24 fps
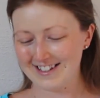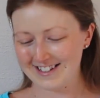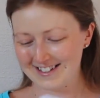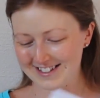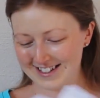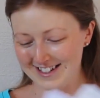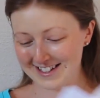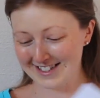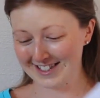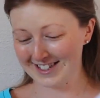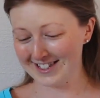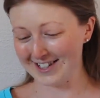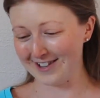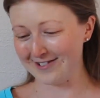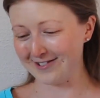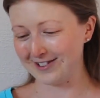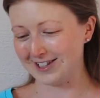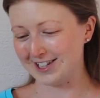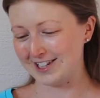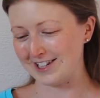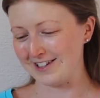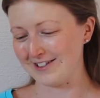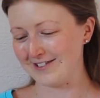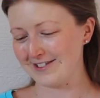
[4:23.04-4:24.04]
That's so
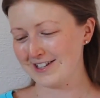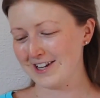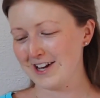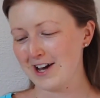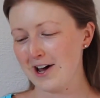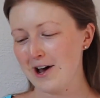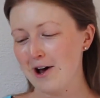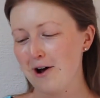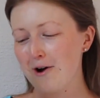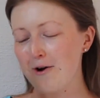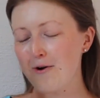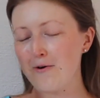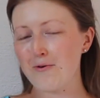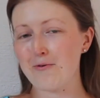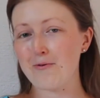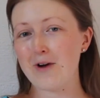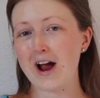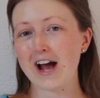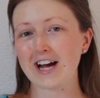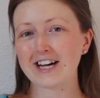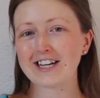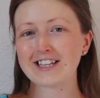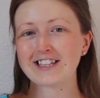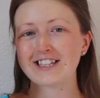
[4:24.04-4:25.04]
cute.
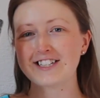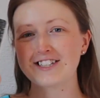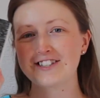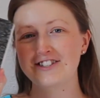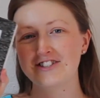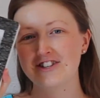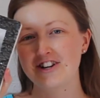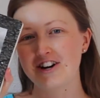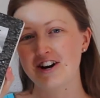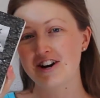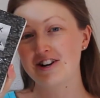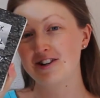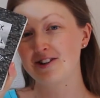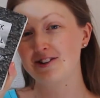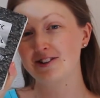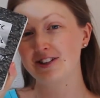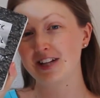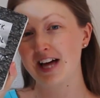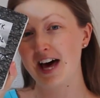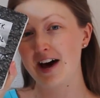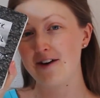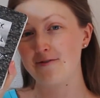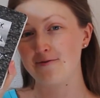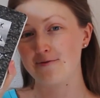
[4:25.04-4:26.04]
Reckless
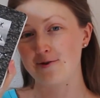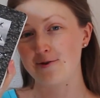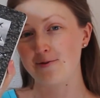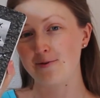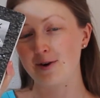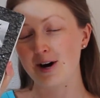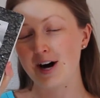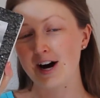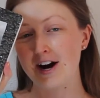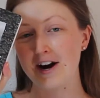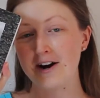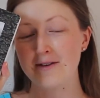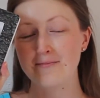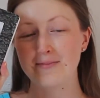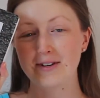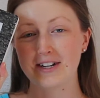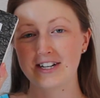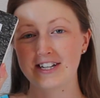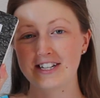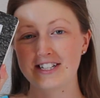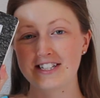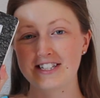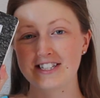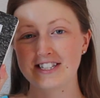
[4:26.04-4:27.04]
Journal Everywhere.
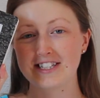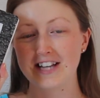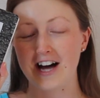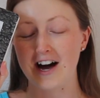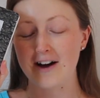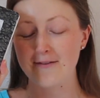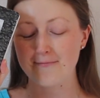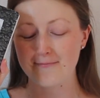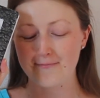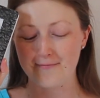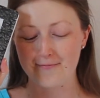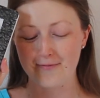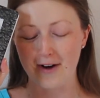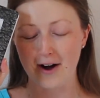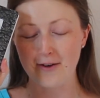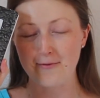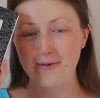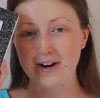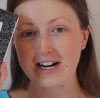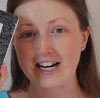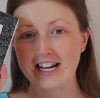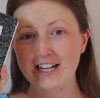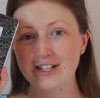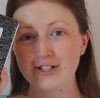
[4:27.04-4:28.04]
Because I
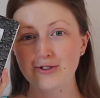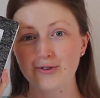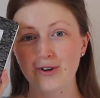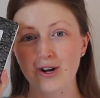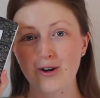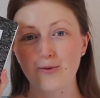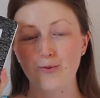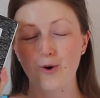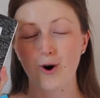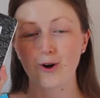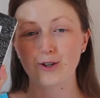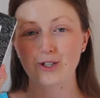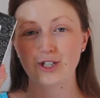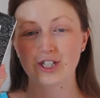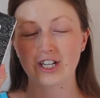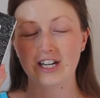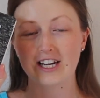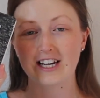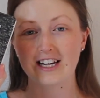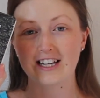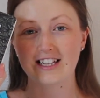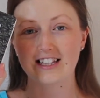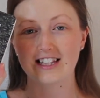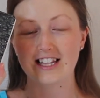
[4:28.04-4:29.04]
really enjoy
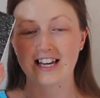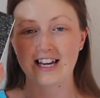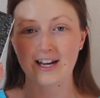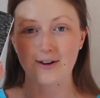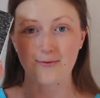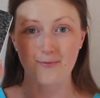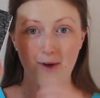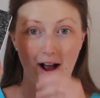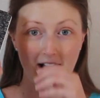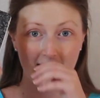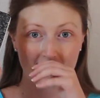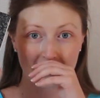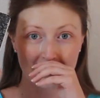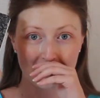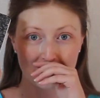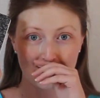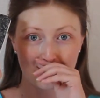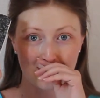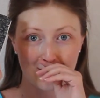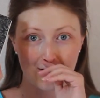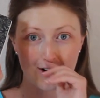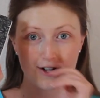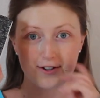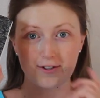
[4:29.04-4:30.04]
watching the Reckless
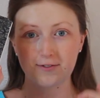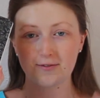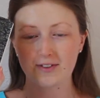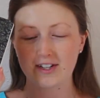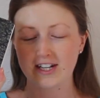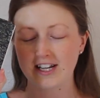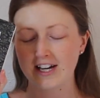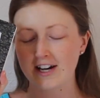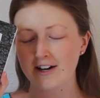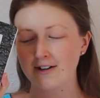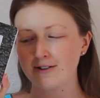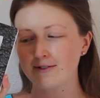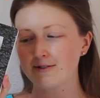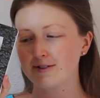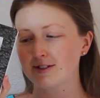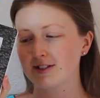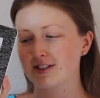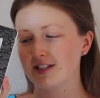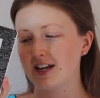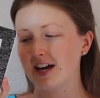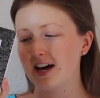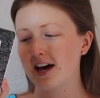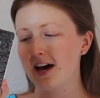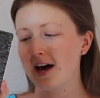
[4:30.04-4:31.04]
Journal
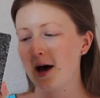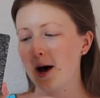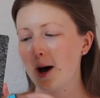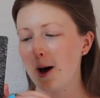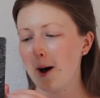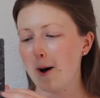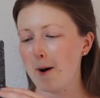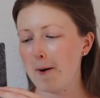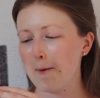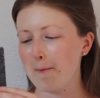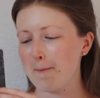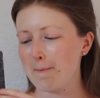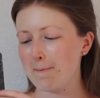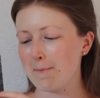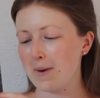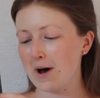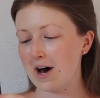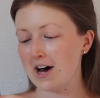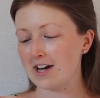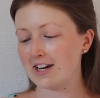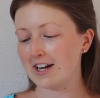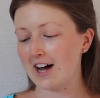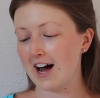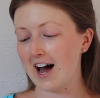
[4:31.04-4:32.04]
videos,
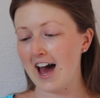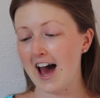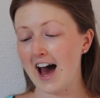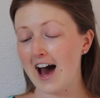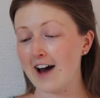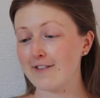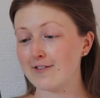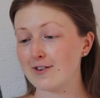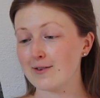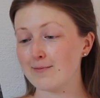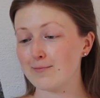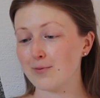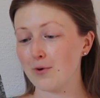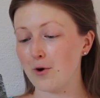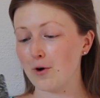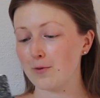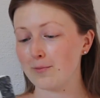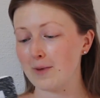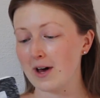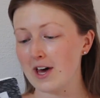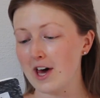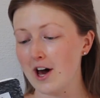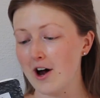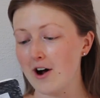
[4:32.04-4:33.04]
but I haven't bought
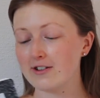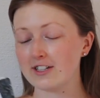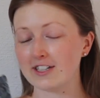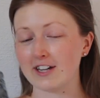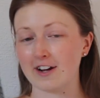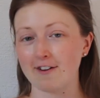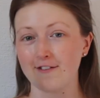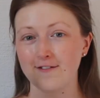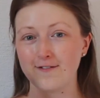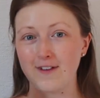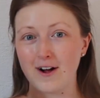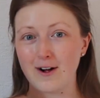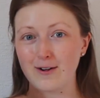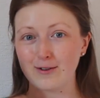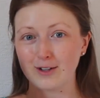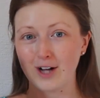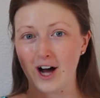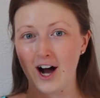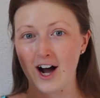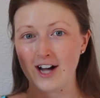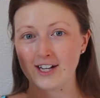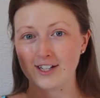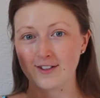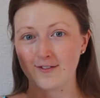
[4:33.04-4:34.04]
my own and I felt
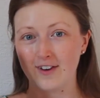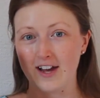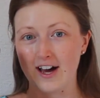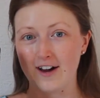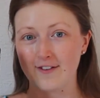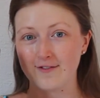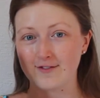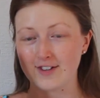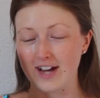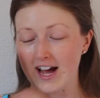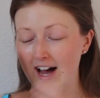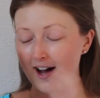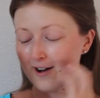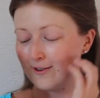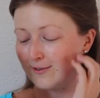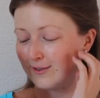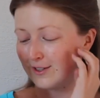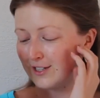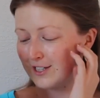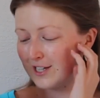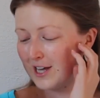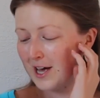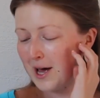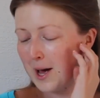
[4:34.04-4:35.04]
kind of left
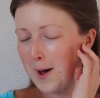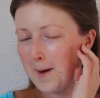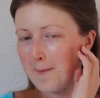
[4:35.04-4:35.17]
out.